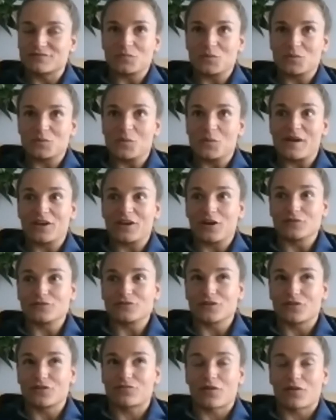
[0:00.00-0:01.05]
We were meant to go
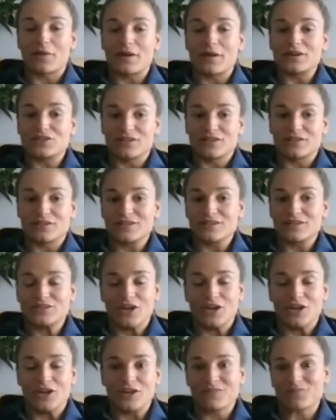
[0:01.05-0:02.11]
to Croatia this
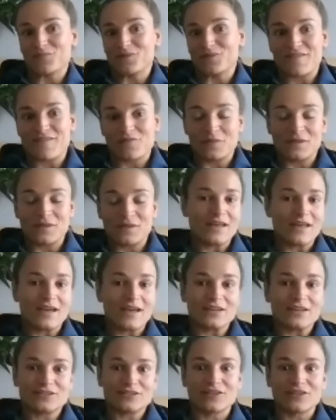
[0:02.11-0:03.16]
year, and we've never been
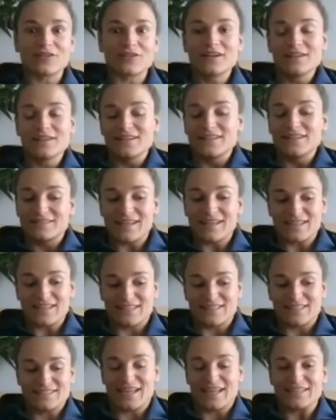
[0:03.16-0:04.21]
there, so that's
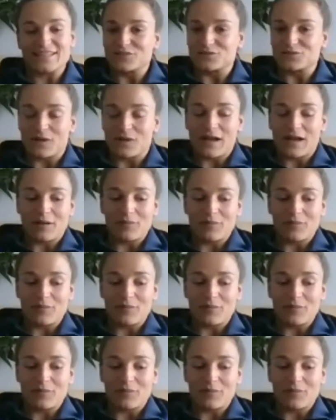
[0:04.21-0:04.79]
exciting as well.